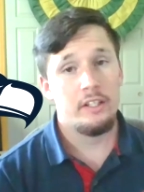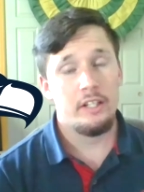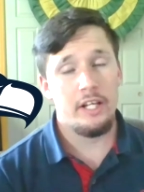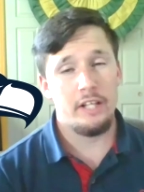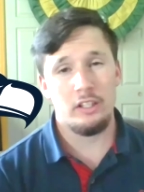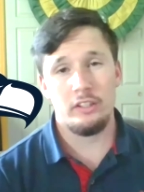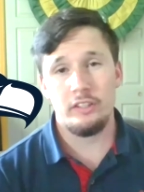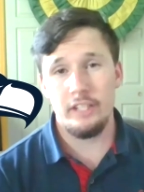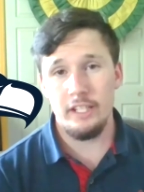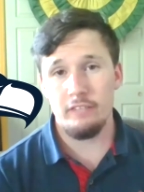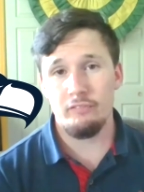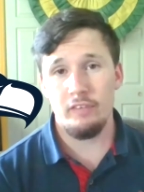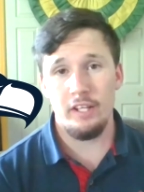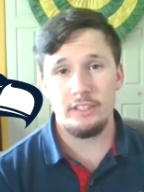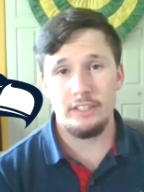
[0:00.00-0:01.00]
And their
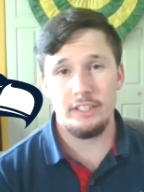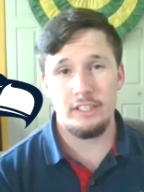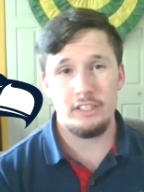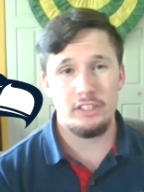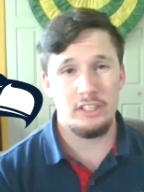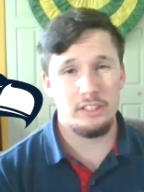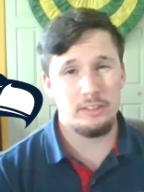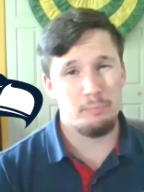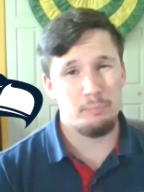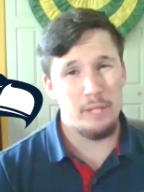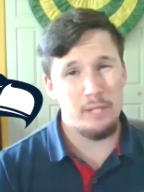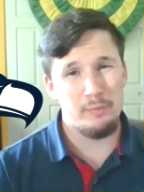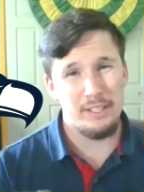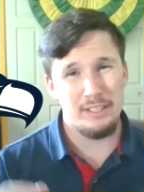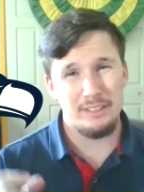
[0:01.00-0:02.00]
defense is just
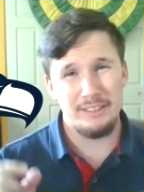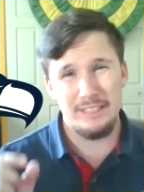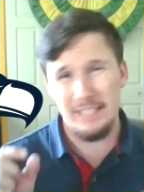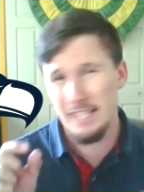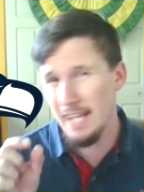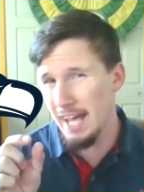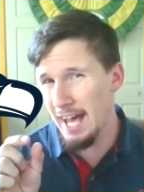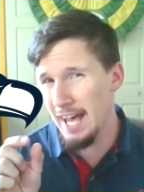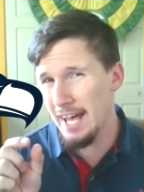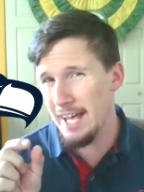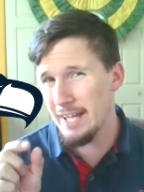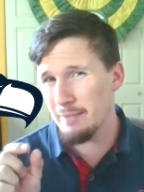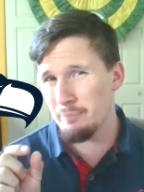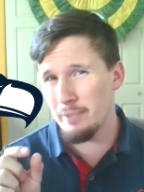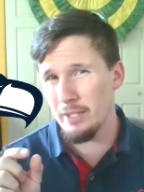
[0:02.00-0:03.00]
maybe a
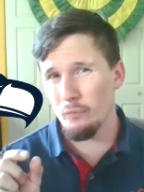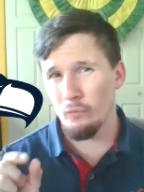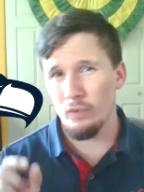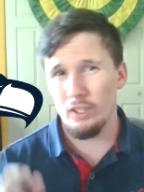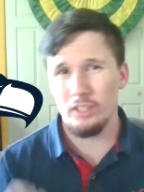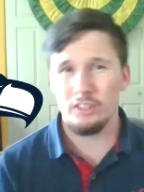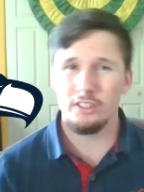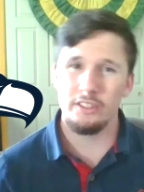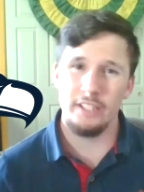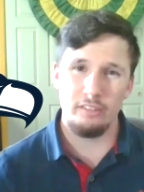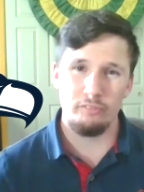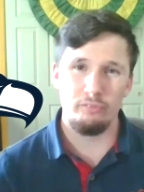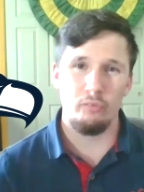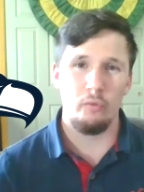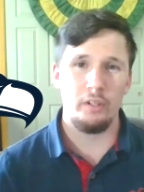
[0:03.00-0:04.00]
tad bit worse than
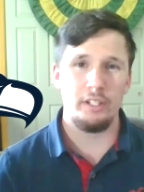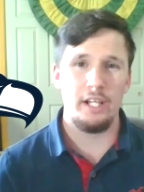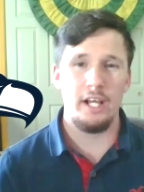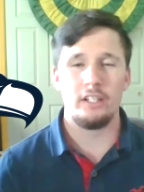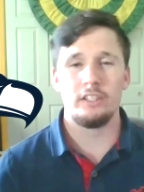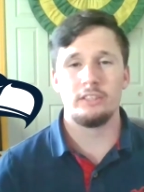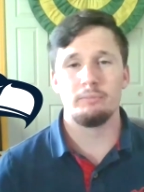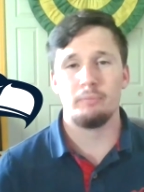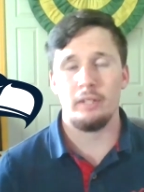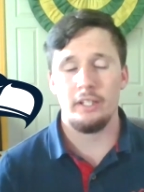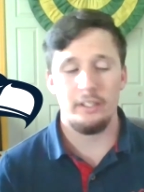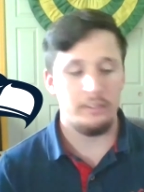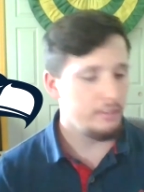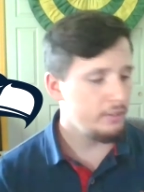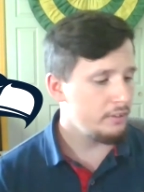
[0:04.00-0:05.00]
the 49ers,
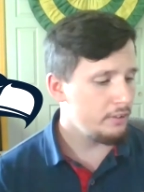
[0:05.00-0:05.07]
but